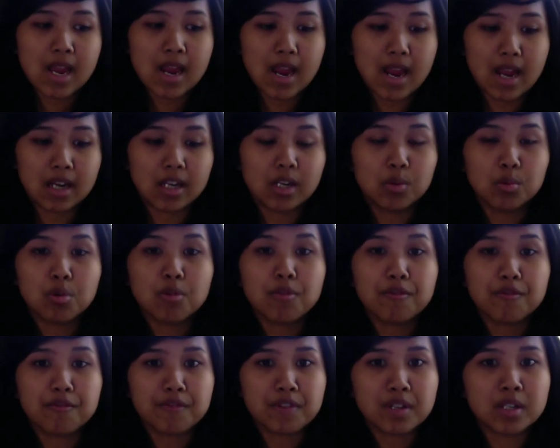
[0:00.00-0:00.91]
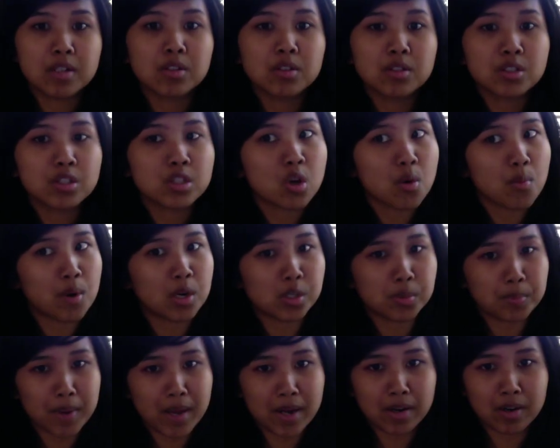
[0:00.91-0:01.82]
and you will feel so
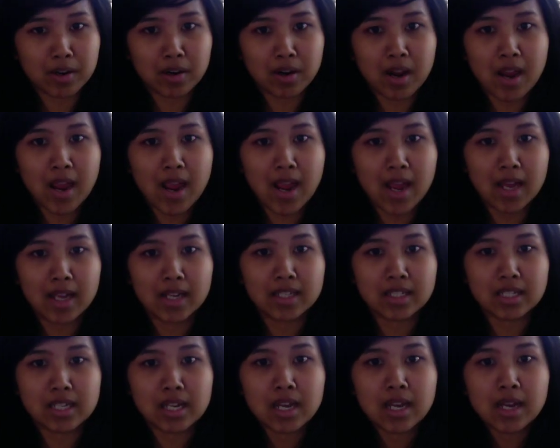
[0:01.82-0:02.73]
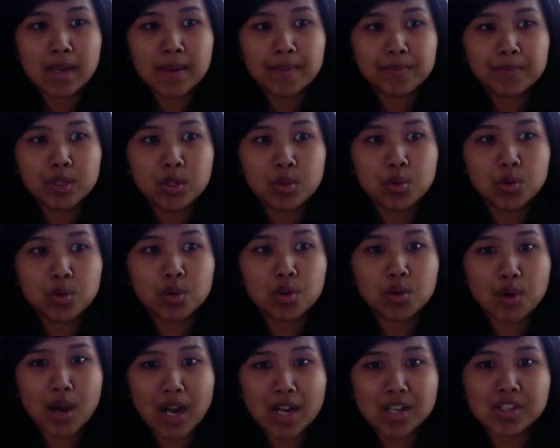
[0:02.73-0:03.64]
much better, and you will
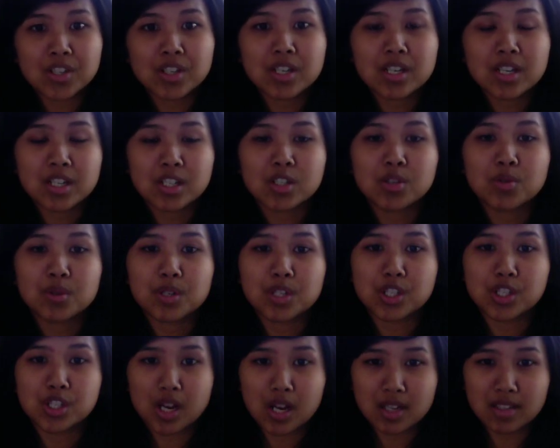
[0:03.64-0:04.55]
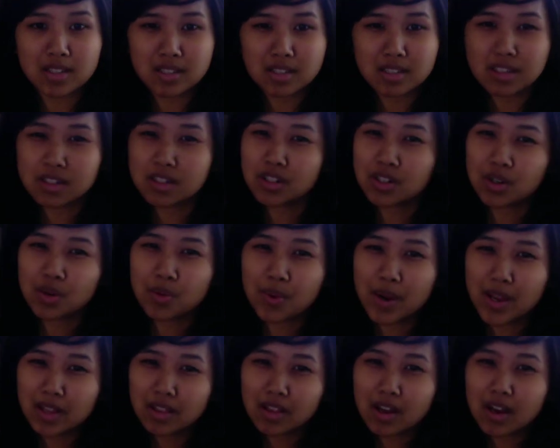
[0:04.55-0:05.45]
gradually get to adjust to your
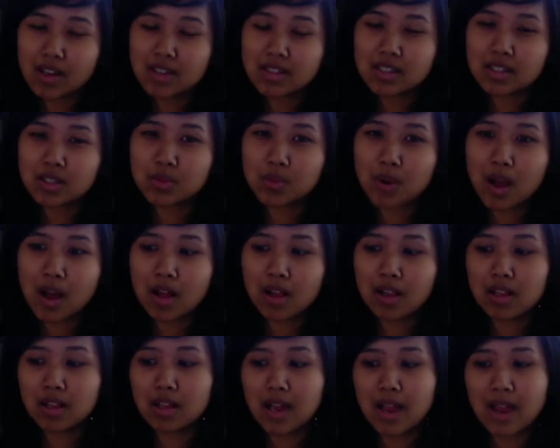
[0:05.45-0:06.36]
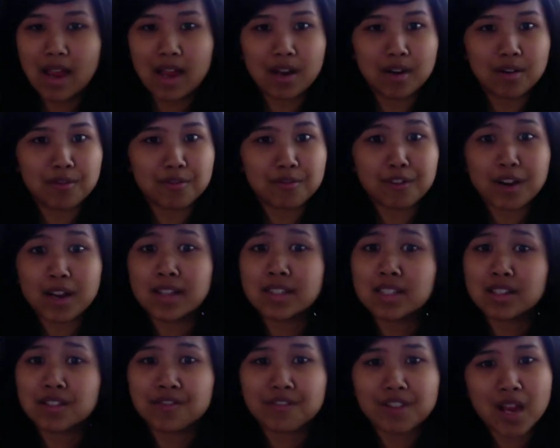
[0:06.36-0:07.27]
weight loss as well, and
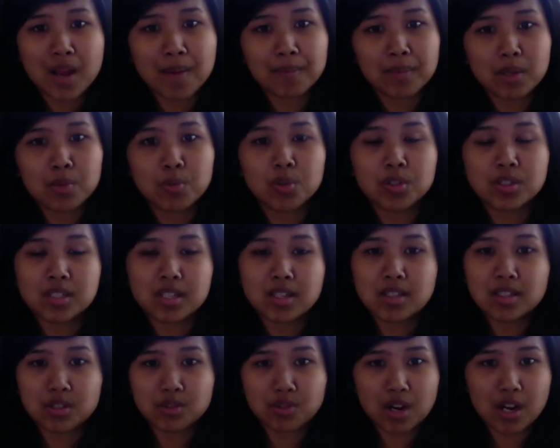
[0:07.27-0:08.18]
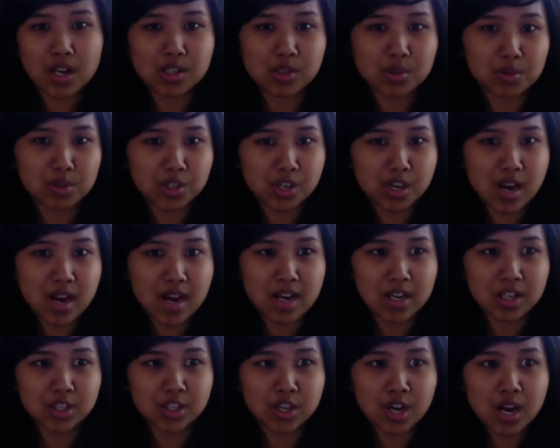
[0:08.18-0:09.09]
friends and family will see this gradual
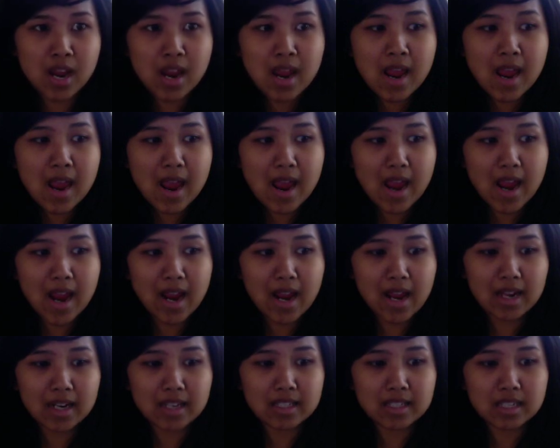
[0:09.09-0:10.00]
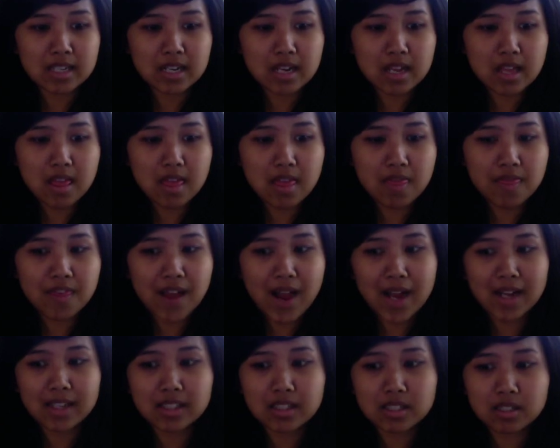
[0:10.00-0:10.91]
change, and
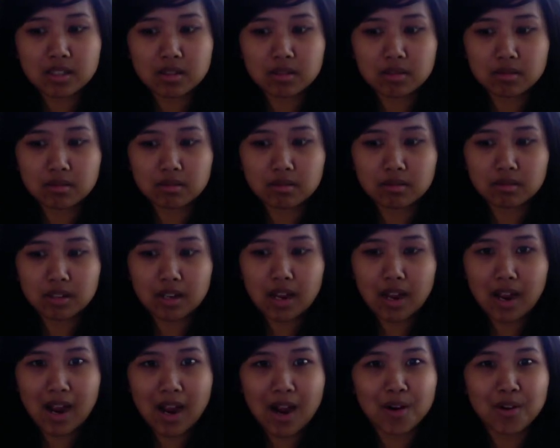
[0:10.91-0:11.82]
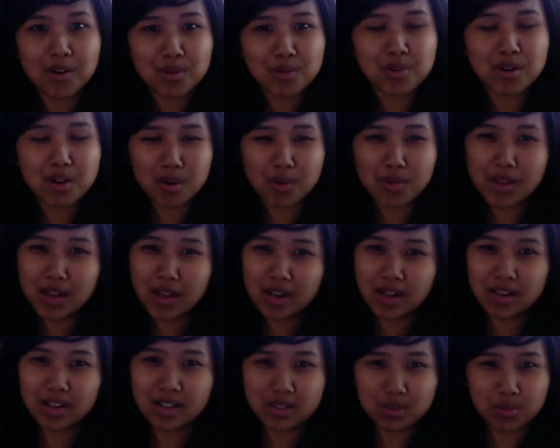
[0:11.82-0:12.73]
that's how you know
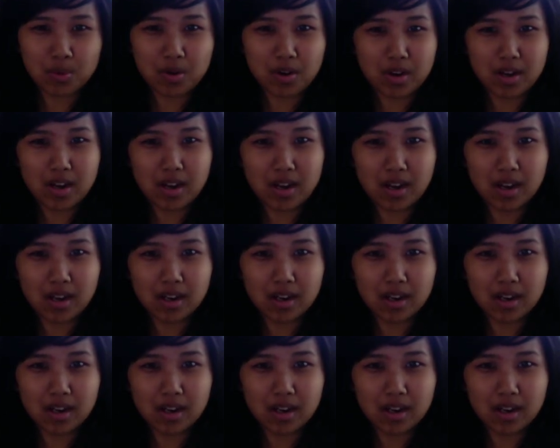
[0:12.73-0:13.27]
that it's working.